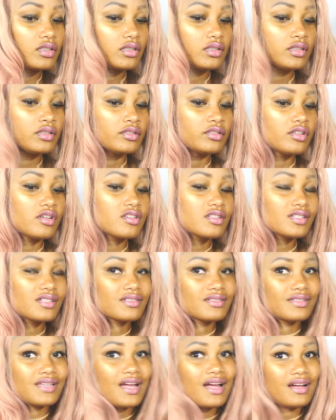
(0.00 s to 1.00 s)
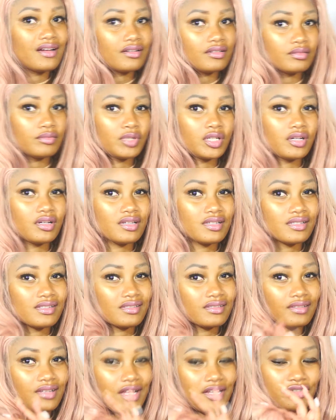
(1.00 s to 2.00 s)
It does tangle
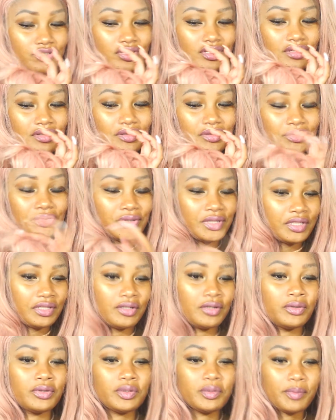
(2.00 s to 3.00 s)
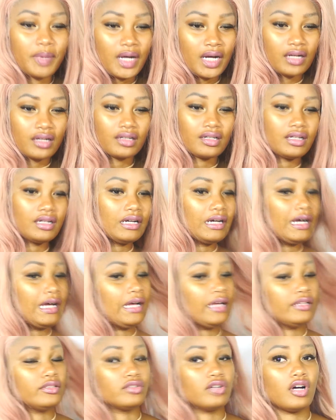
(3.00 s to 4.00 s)
because I just took it out the pack
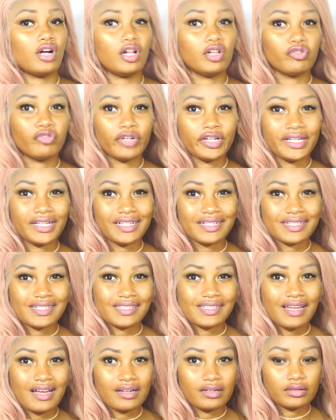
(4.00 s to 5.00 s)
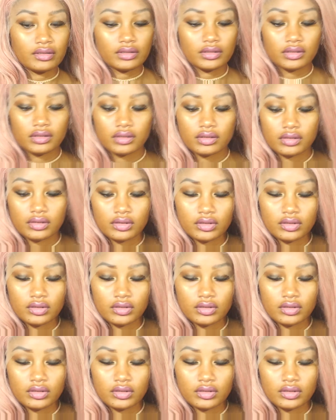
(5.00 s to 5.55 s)
and already it's tangled.